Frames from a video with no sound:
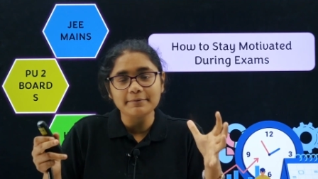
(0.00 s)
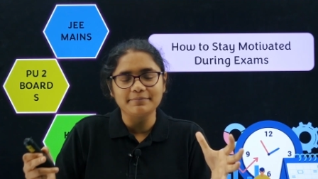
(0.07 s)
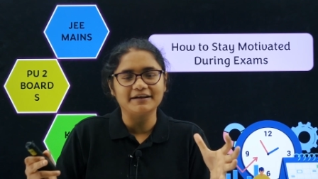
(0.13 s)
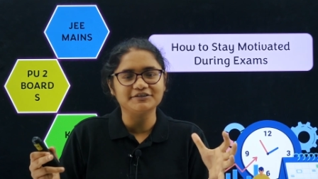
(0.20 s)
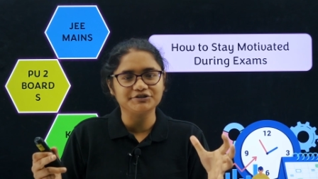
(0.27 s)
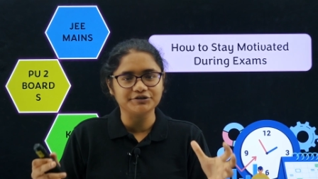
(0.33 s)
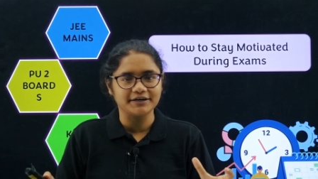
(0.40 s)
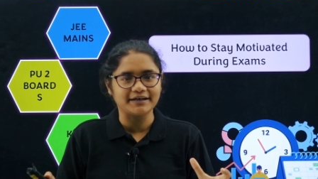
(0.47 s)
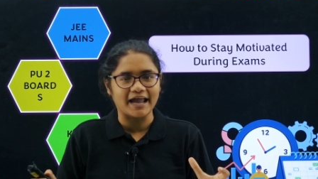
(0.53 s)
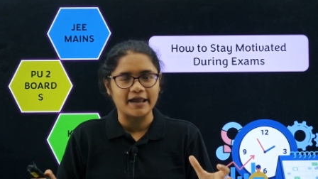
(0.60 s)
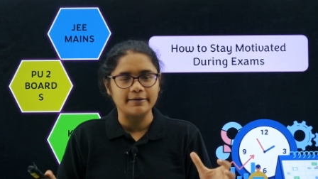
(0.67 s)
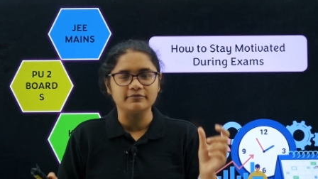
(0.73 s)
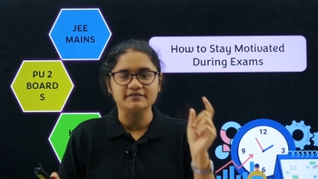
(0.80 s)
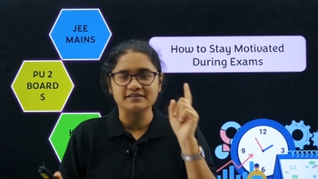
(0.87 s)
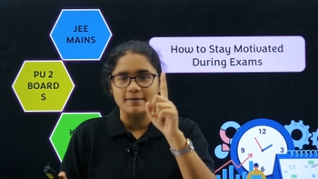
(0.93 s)
pressure
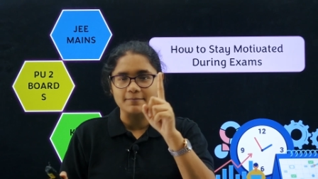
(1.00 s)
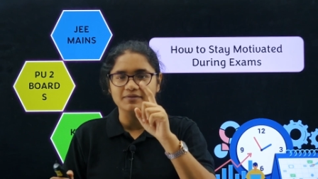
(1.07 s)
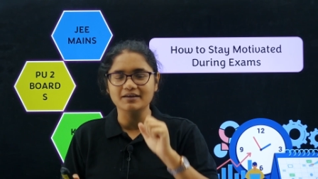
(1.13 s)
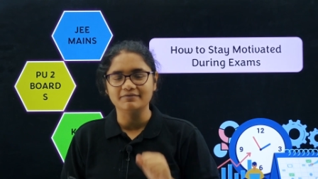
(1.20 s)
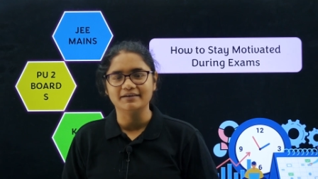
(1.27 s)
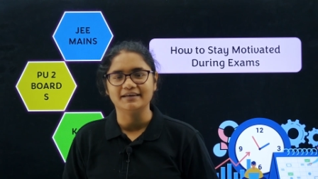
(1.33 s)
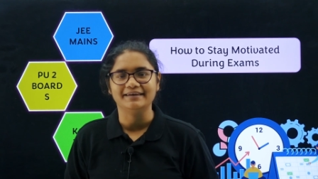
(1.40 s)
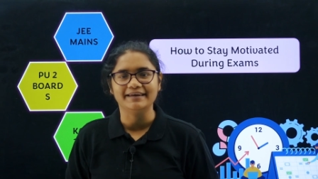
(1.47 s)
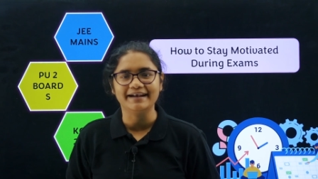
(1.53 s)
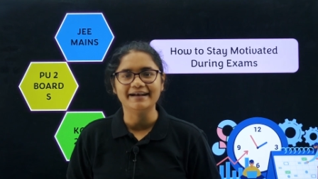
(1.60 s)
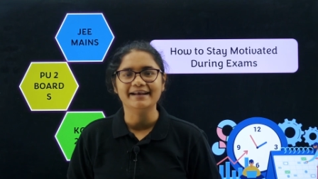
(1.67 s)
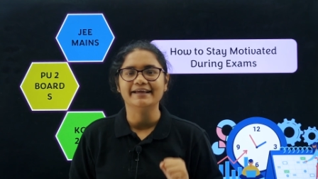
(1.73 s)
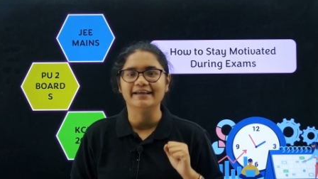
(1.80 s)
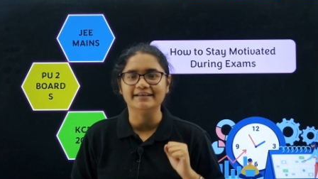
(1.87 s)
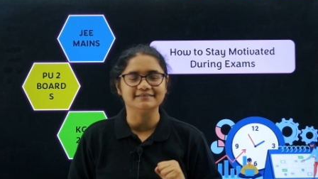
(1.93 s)
time, something we need
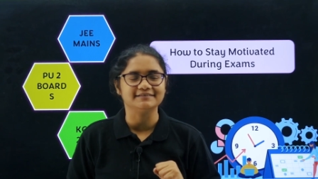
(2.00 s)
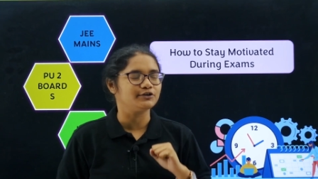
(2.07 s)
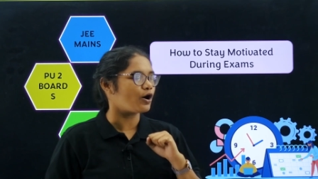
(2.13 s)
is